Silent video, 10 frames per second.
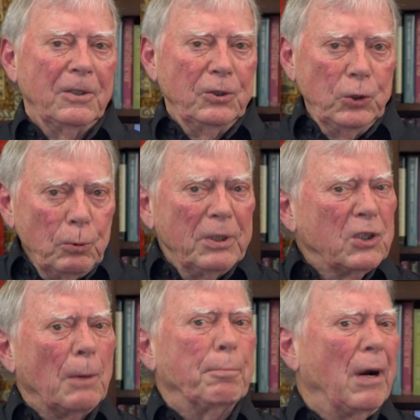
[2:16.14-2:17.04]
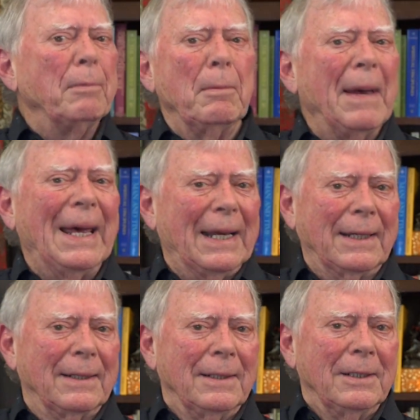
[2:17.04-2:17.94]
Humans are
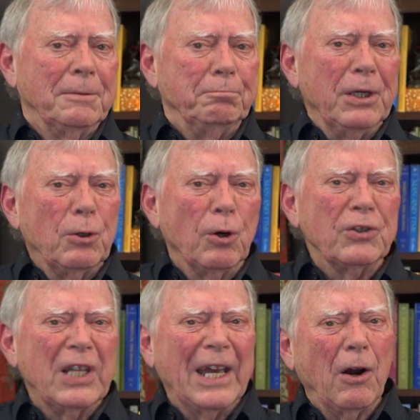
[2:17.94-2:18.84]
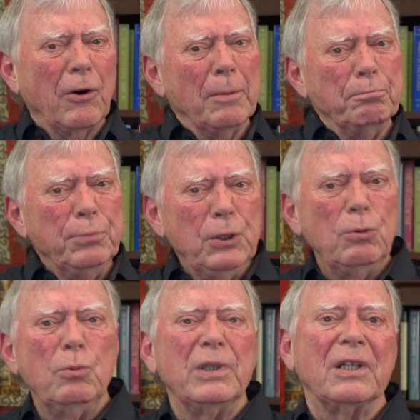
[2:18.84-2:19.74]
problematic because they are
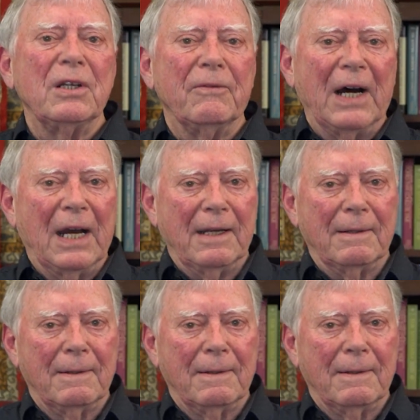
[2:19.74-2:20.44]
imbued with the divine.